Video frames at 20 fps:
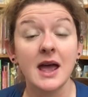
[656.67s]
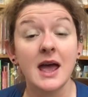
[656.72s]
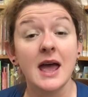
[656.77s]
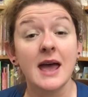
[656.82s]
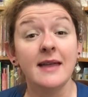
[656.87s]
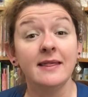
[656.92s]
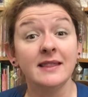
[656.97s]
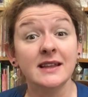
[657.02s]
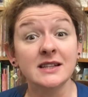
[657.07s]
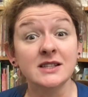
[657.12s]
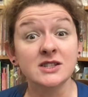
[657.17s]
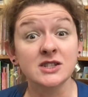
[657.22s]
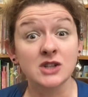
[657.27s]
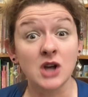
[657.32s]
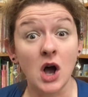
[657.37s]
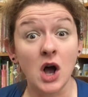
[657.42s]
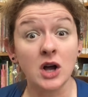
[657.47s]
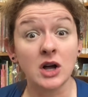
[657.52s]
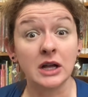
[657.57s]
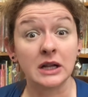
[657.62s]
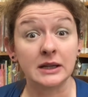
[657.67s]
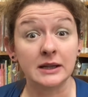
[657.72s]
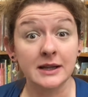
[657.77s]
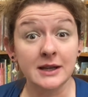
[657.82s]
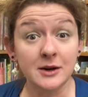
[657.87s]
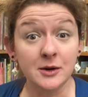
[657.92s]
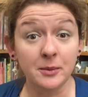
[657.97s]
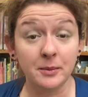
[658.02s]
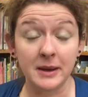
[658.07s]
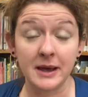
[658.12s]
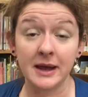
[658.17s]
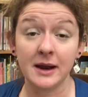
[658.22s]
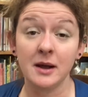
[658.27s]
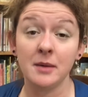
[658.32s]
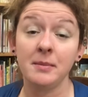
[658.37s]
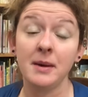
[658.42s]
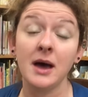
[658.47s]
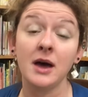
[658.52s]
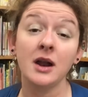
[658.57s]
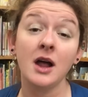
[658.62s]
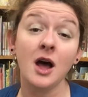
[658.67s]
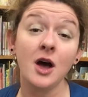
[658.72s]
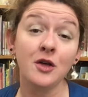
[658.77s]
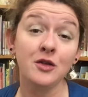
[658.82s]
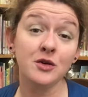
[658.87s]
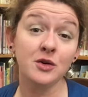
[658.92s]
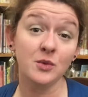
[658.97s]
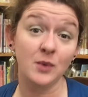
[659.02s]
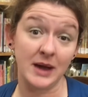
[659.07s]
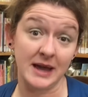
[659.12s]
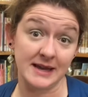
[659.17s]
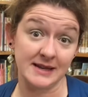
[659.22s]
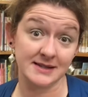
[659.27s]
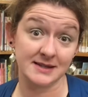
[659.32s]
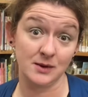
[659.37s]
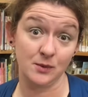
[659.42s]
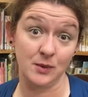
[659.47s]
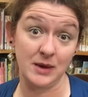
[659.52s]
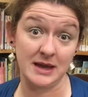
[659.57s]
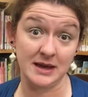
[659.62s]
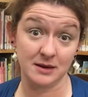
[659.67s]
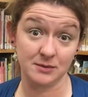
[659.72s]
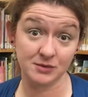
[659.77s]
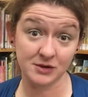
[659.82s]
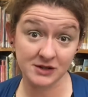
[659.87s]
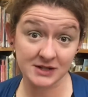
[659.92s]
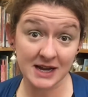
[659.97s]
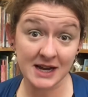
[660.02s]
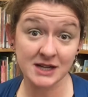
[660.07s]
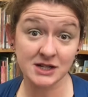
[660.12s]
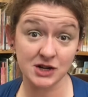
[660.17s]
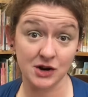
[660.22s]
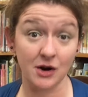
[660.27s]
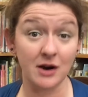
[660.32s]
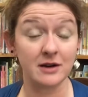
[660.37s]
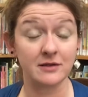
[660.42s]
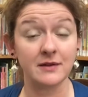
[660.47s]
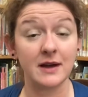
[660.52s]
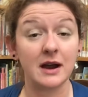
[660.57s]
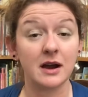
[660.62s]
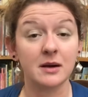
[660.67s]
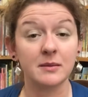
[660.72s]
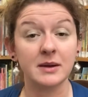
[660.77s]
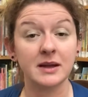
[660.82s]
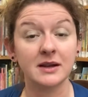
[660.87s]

let's talk a little bit about other ways that we can protect our environment.